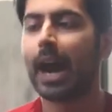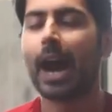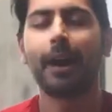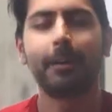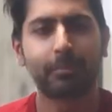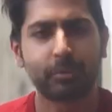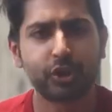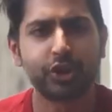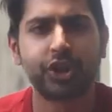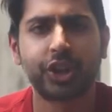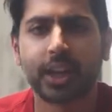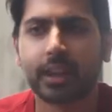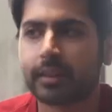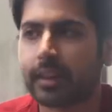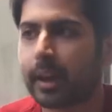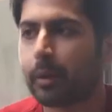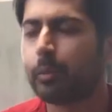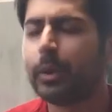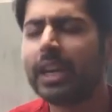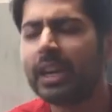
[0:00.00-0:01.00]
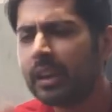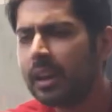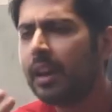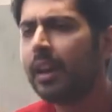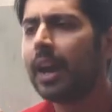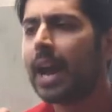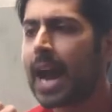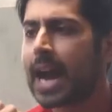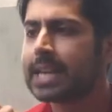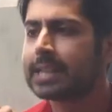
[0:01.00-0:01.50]
I appreciate that. We,
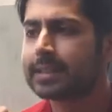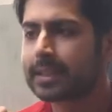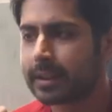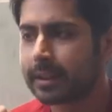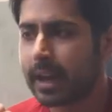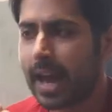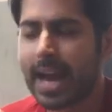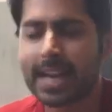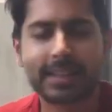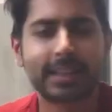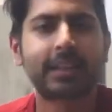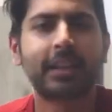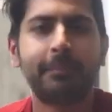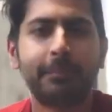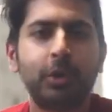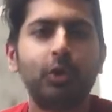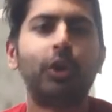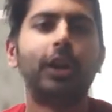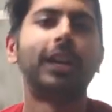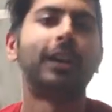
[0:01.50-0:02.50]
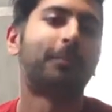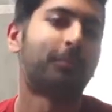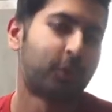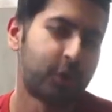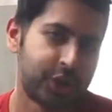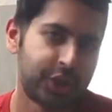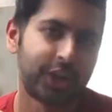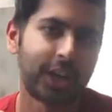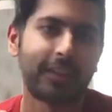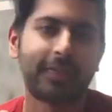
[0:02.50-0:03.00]
as a community,
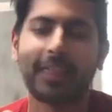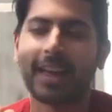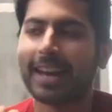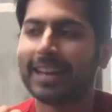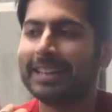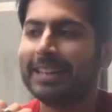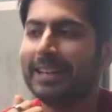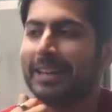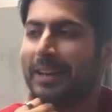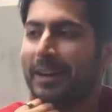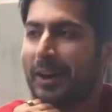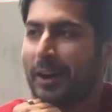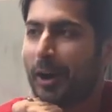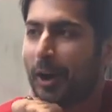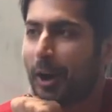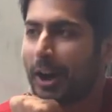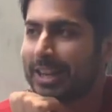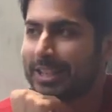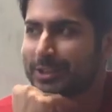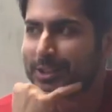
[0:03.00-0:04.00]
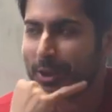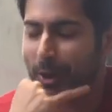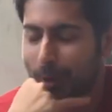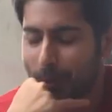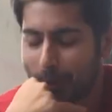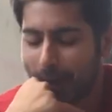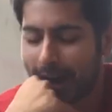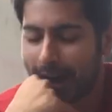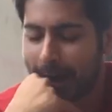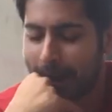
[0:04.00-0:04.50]
appreciate that. All right,
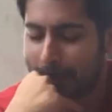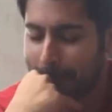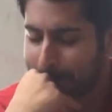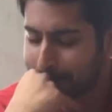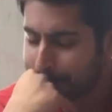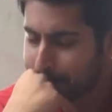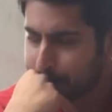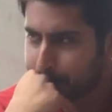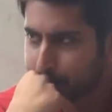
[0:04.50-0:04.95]
so